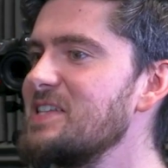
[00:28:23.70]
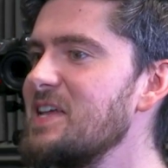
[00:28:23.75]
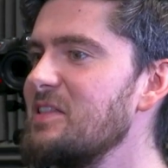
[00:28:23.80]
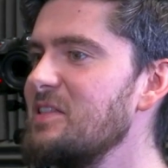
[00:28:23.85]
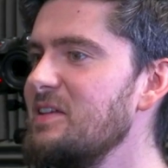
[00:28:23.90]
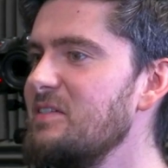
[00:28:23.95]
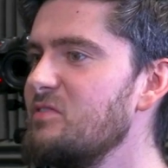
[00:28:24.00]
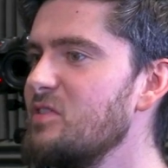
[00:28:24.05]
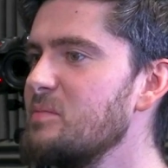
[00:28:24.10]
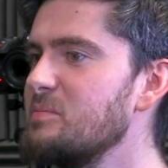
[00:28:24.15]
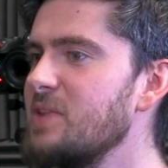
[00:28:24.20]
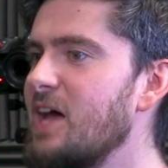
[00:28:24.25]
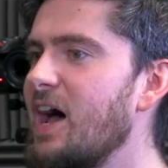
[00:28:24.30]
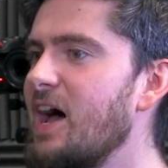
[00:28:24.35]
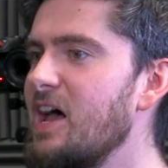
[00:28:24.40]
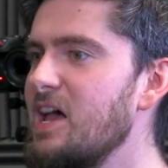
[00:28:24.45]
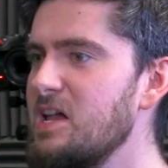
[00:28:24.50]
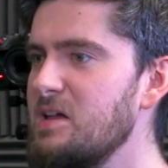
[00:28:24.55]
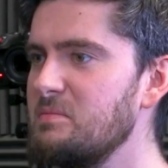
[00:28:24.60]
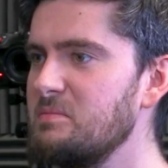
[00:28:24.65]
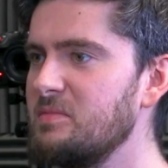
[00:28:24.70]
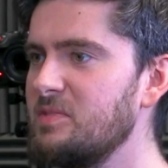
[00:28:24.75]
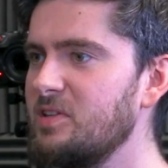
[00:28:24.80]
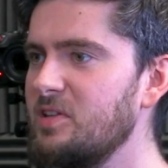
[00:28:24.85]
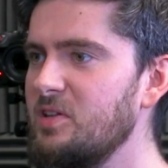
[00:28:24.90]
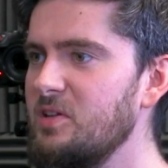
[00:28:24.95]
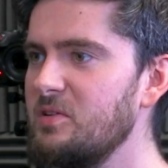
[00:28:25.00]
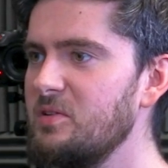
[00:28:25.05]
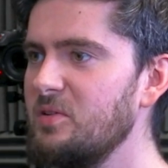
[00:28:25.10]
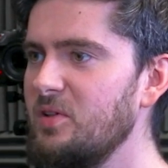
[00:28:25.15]
that leave them time
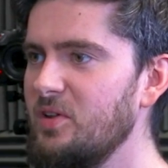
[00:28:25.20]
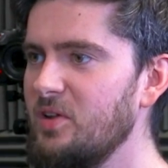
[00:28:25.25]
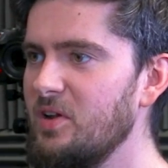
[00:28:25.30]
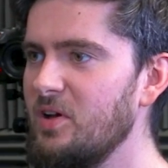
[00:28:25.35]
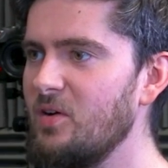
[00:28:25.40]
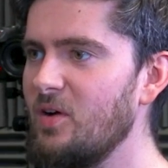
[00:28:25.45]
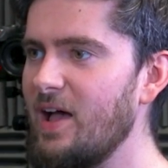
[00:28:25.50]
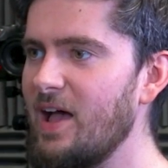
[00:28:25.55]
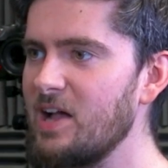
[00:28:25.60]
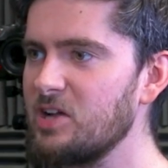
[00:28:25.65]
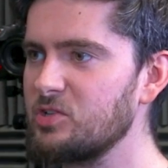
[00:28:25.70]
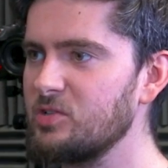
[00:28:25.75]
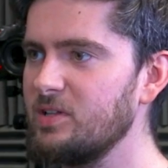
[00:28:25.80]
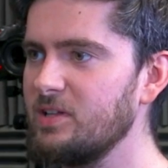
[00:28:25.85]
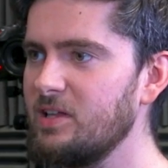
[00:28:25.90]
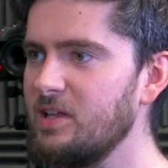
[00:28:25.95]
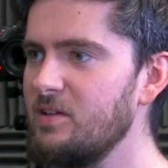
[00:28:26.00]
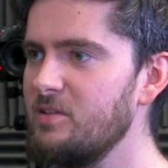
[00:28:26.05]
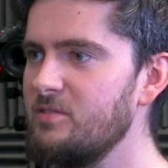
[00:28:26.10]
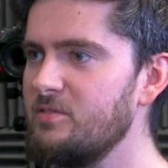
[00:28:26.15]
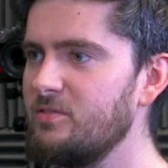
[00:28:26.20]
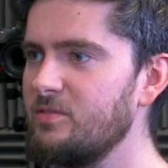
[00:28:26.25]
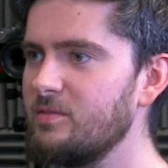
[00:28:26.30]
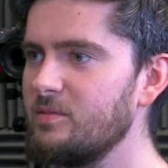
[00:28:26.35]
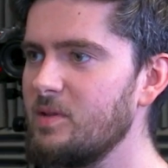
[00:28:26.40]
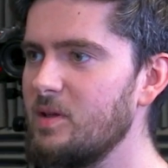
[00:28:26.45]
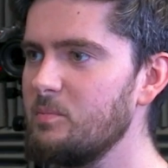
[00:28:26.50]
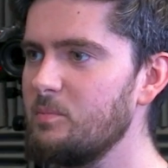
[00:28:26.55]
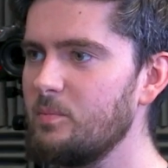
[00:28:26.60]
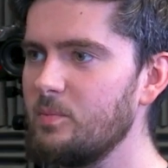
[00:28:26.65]
to, actually give
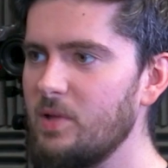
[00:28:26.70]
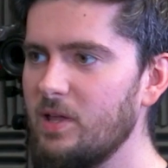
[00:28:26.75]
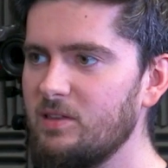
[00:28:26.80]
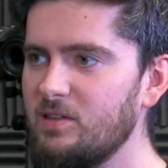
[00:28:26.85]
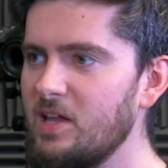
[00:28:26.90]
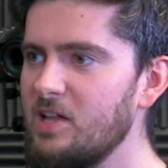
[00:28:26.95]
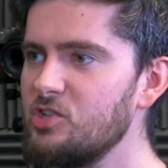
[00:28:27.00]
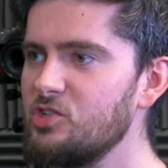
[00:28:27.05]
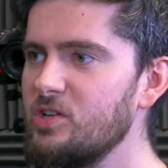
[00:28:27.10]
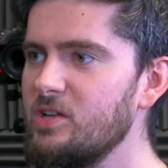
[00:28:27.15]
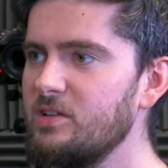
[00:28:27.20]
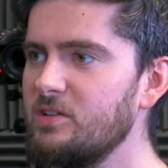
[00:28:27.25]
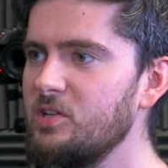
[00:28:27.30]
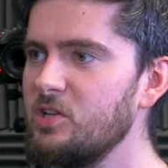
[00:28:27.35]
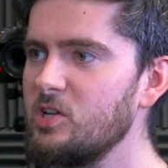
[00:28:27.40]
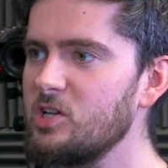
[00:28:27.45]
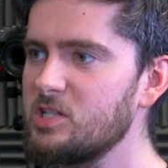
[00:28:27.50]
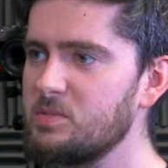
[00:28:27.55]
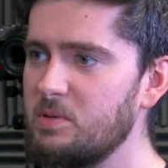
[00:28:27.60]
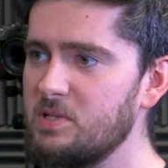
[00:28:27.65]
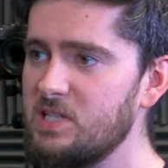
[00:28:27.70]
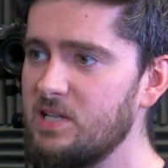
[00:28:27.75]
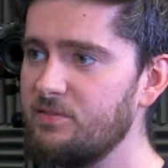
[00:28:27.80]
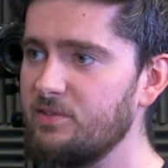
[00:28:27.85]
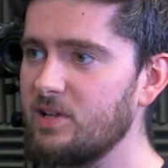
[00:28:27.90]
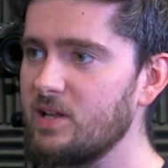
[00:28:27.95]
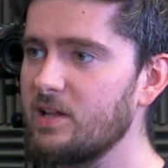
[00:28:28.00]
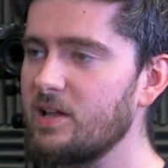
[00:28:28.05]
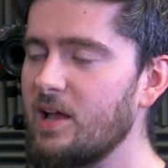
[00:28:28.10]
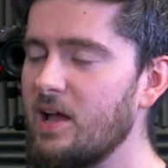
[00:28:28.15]
attention to your
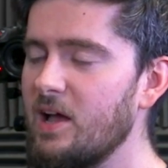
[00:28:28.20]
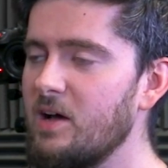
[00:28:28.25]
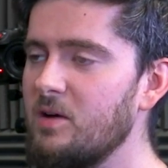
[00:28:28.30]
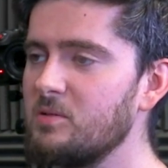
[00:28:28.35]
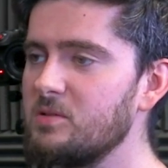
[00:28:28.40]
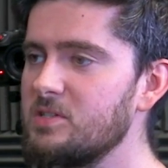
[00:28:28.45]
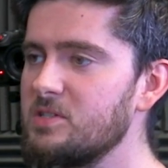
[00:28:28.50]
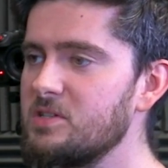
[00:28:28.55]
specific account?